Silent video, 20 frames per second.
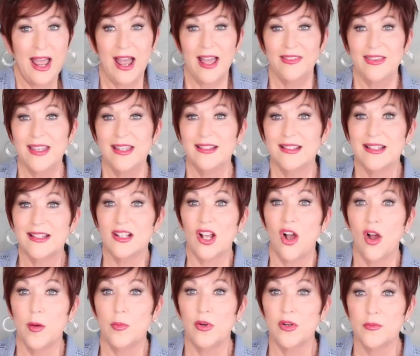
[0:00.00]
I think this
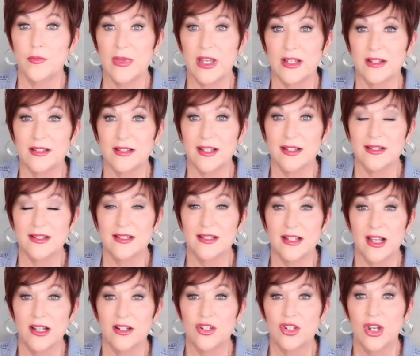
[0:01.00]
Auburn Mix is
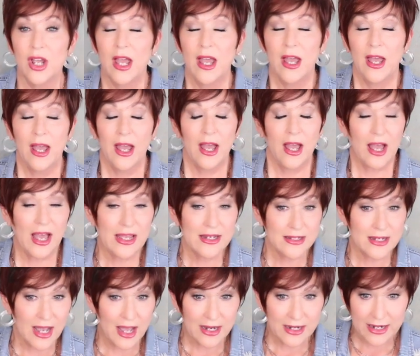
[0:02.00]
such a
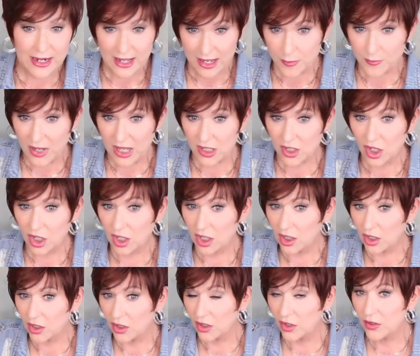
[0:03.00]
dynamic
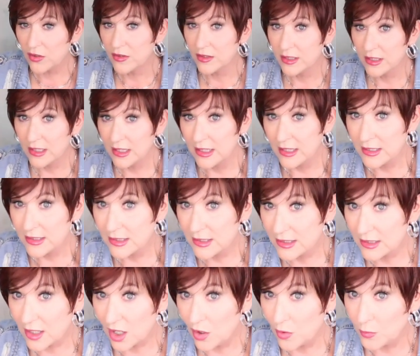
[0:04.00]
color,
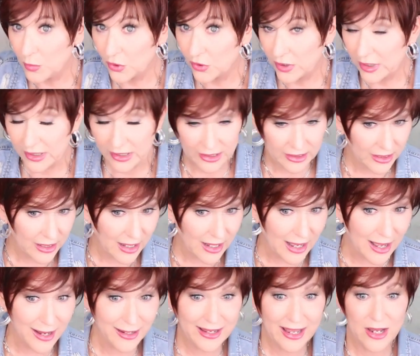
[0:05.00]
so pretty.
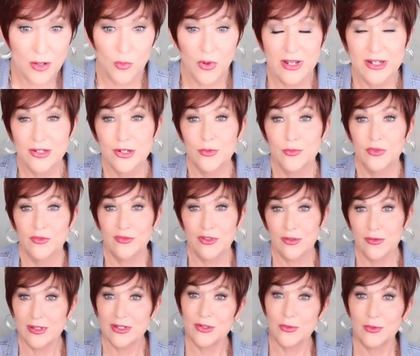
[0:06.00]
I can't wait to
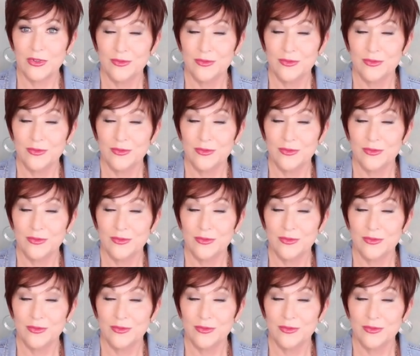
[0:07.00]
review this